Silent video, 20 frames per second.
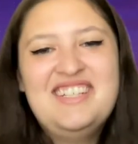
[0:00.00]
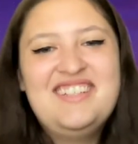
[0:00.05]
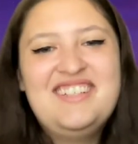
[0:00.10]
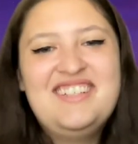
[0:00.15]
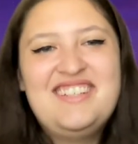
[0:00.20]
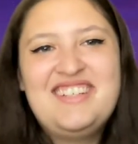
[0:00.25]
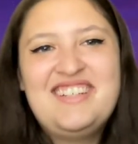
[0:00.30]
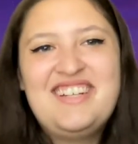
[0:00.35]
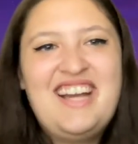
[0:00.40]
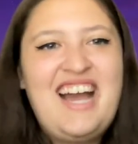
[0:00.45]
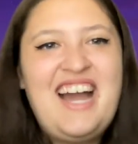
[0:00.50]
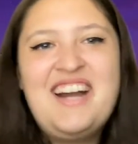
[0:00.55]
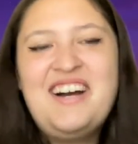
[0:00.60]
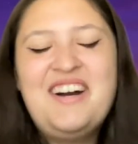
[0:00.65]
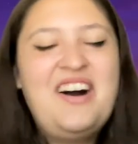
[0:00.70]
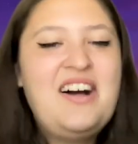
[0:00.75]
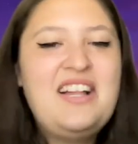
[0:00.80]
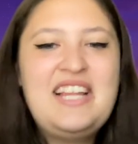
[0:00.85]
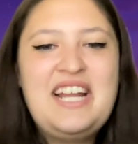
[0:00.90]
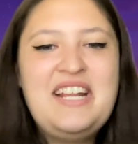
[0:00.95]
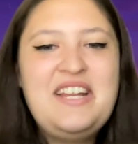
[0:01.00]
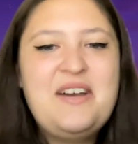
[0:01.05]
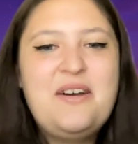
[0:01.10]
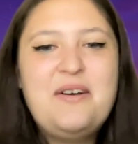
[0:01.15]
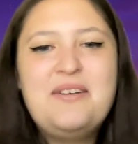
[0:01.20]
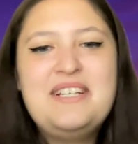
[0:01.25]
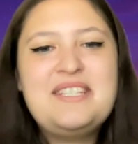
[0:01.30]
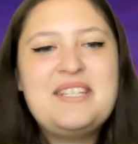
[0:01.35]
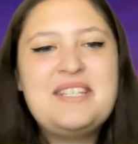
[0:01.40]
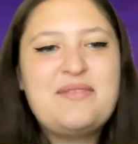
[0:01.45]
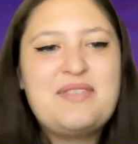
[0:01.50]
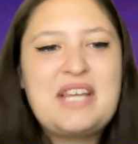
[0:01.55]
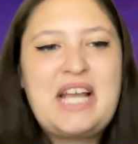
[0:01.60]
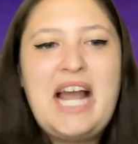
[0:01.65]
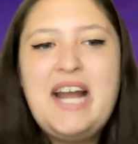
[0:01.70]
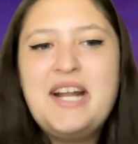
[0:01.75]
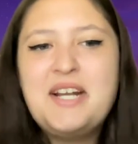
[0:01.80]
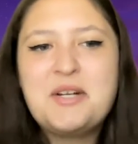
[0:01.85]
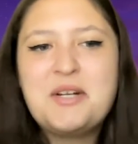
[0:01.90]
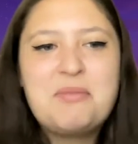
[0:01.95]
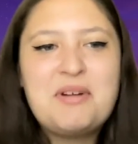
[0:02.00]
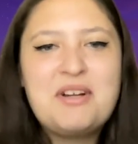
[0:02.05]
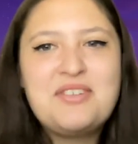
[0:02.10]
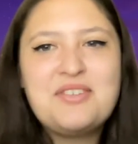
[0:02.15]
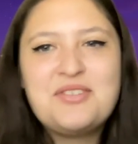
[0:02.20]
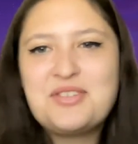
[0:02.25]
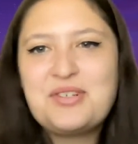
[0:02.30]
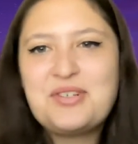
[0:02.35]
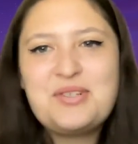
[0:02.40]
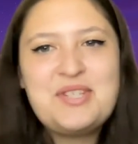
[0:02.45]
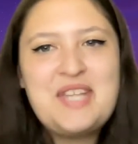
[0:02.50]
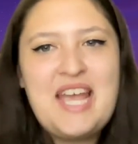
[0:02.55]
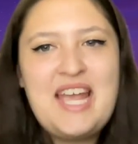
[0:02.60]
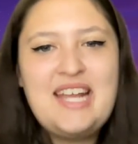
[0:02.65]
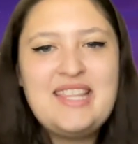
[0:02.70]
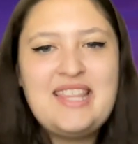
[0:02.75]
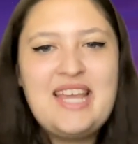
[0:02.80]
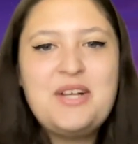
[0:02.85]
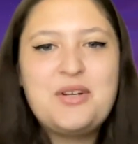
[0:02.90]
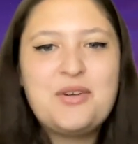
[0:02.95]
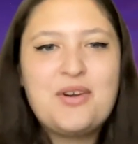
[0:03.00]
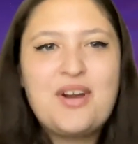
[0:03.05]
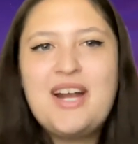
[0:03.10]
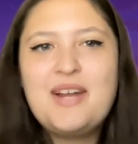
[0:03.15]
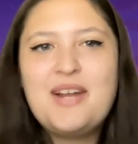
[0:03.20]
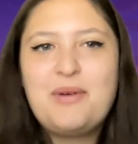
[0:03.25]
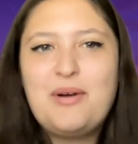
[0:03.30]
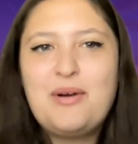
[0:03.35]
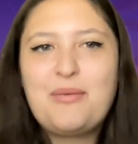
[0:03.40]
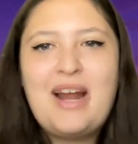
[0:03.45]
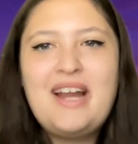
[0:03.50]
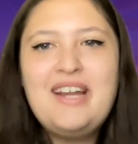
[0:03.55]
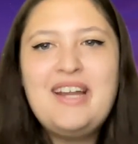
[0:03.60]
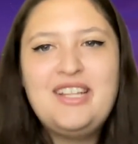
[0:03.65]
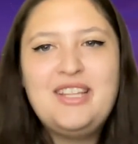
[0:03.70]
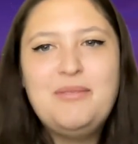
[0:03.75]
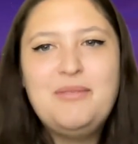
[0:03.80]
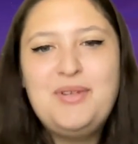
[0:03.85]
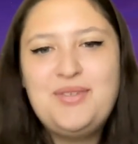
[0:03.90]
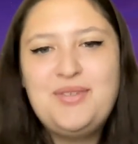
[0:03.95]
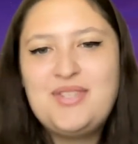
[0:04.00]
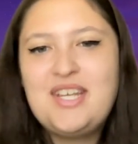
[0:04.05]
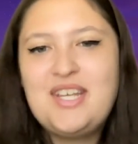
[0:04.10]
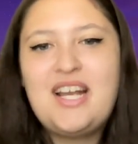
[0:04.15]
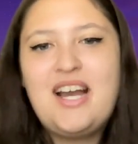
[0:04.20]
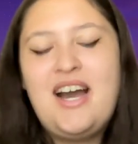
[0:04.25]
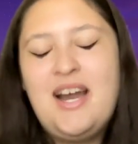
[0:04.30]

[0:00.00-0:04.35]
All I know is if the Kiner brothers are saying they cried while writing the music,